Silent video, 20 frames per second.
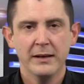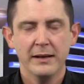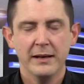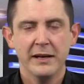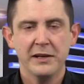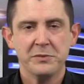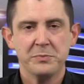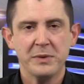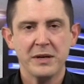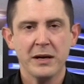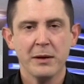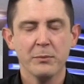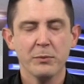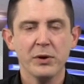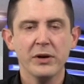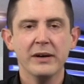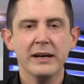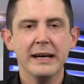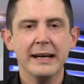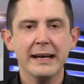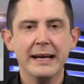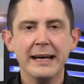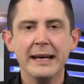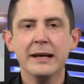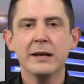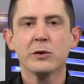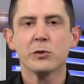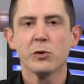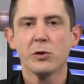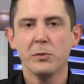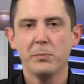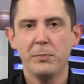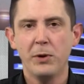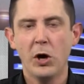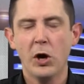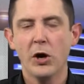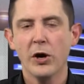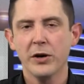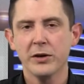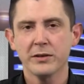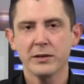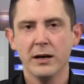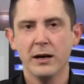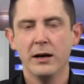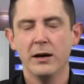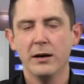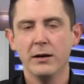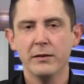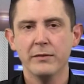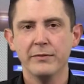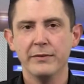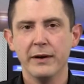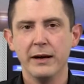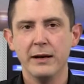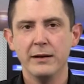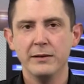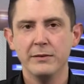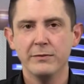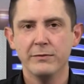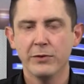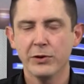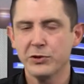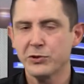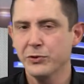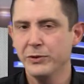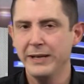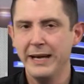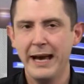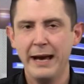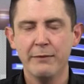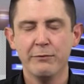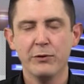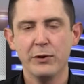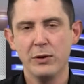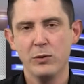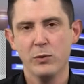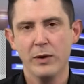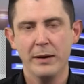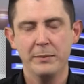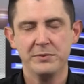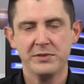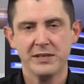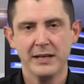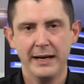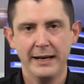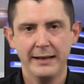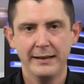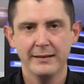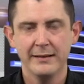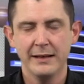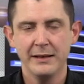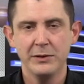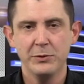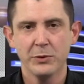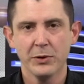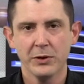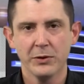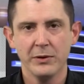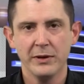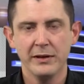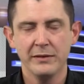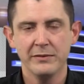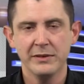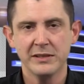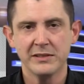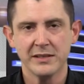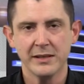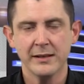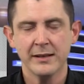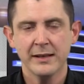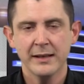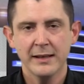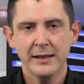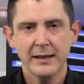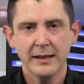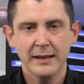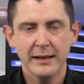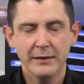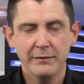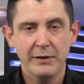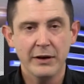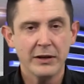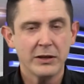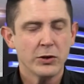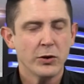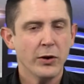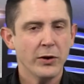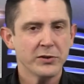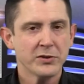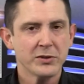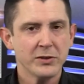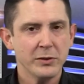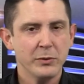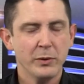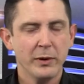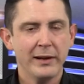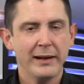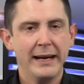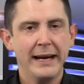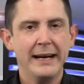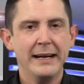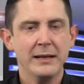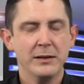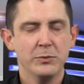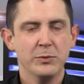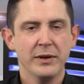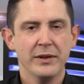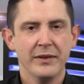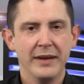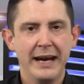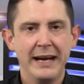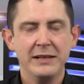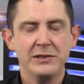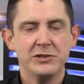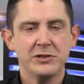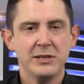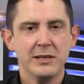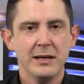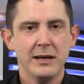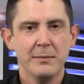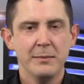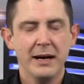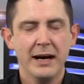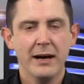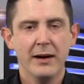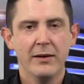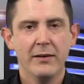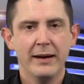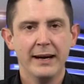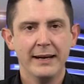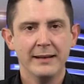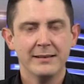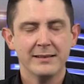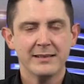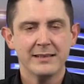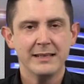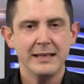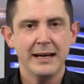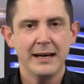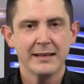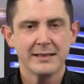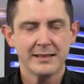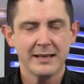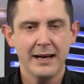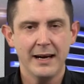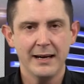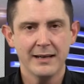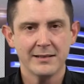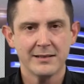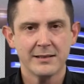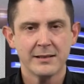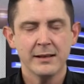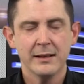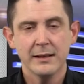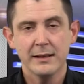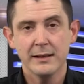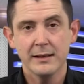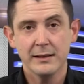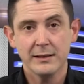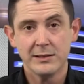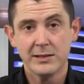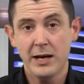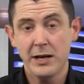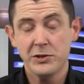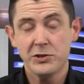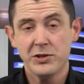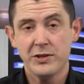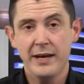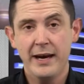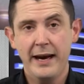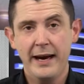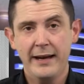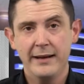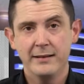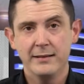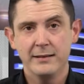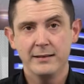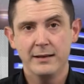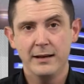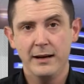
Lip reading: And it's become really an integral part of virtually every website that you are going to visit. Very closely related with HTML and CSS, such that